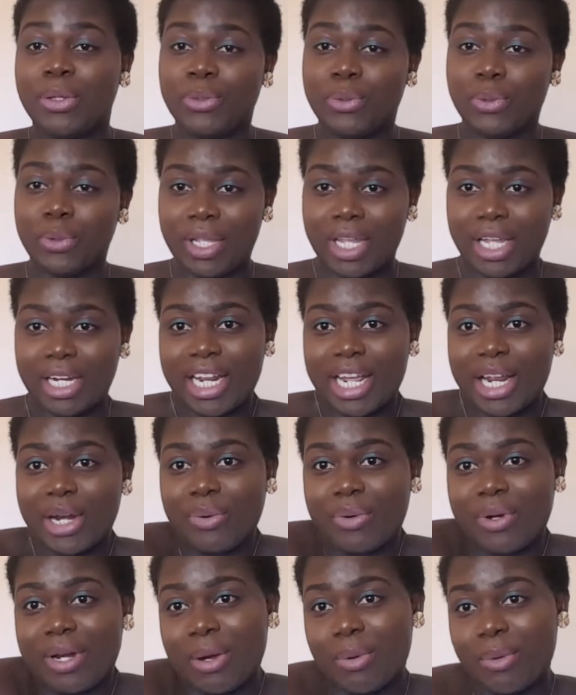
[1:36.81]
to get
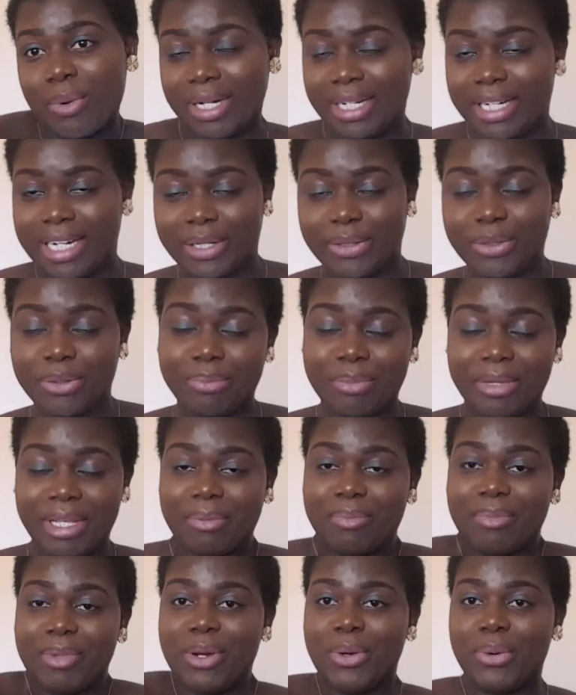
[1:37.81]
another one that will
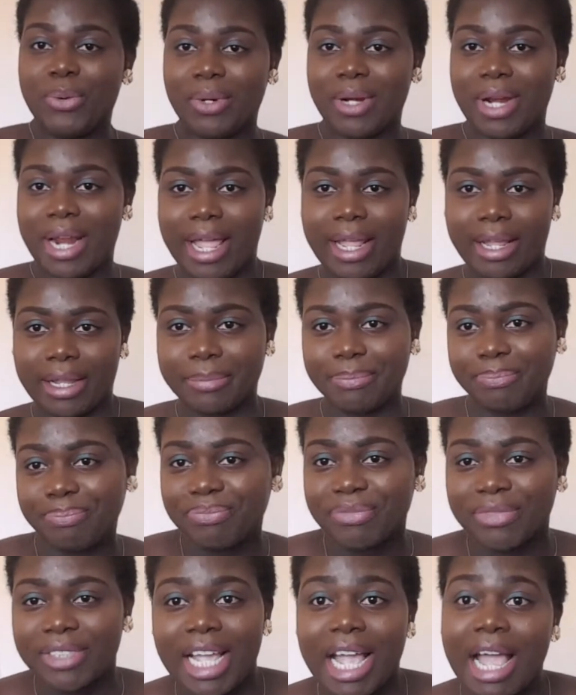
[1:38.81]
make me look like
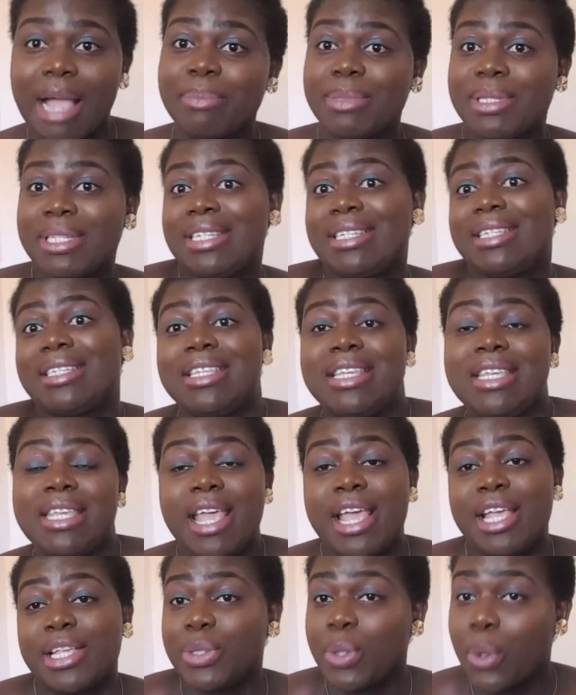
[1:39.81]
I'm
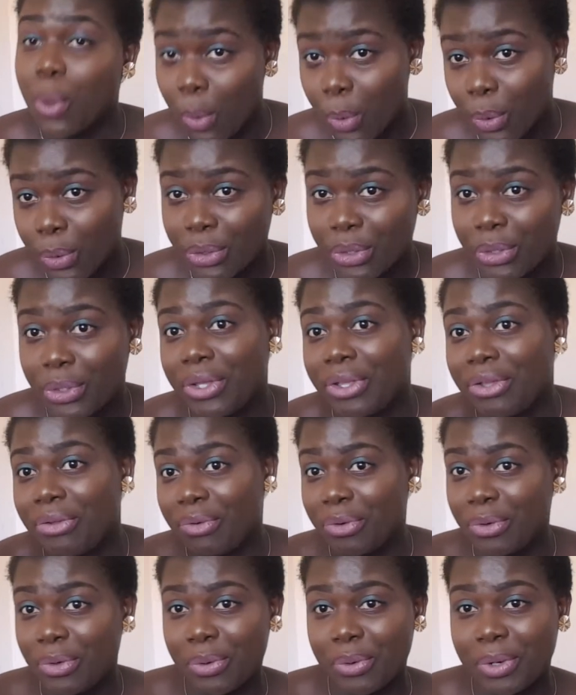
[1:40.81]
16 years old,
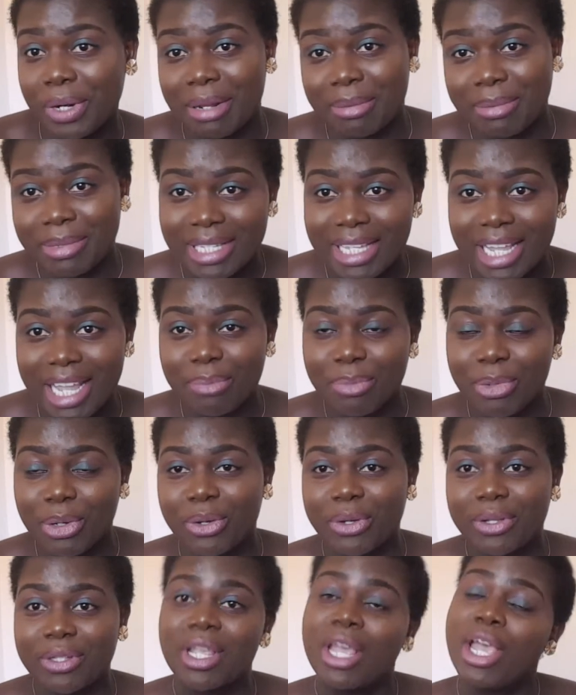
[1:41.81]
if you know what I'm saying,
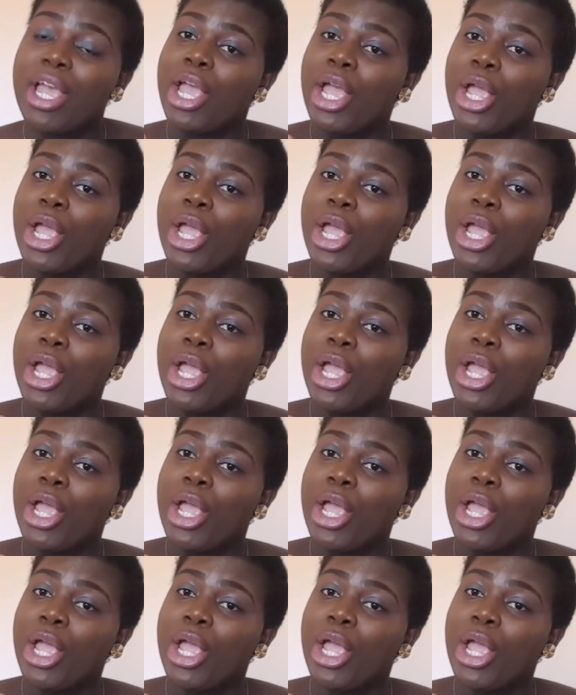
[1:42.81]
because